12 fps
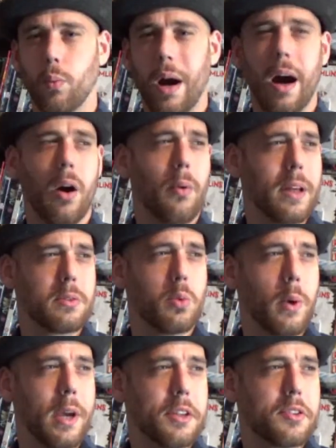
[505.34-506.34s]
Wow, that's a
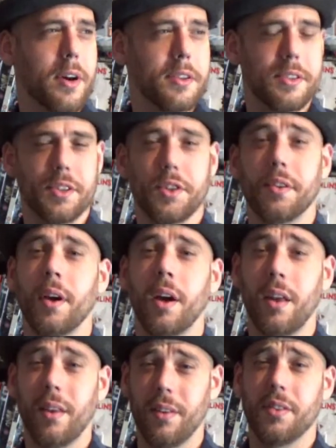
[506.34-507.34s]
weird transition.
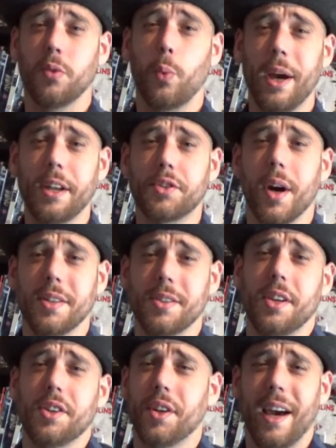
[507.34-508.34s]
It's a weird
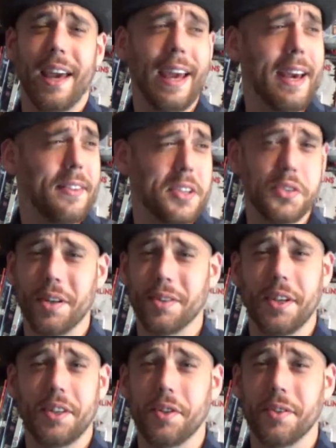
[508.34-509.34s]
transition. I hate the
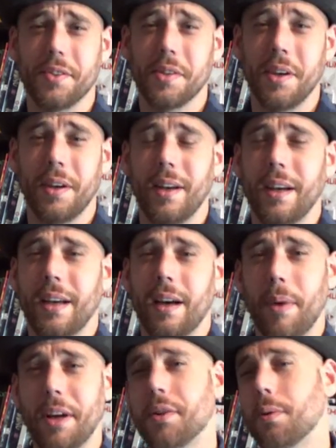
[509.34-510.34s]
transitions.
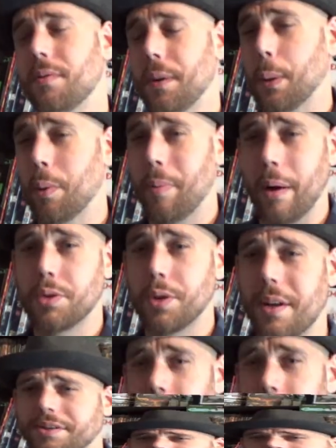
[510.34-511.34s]
Might do a video about
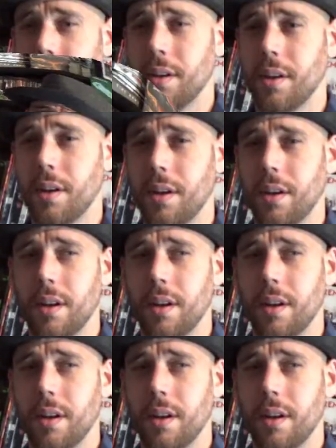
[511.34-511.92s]
transitions.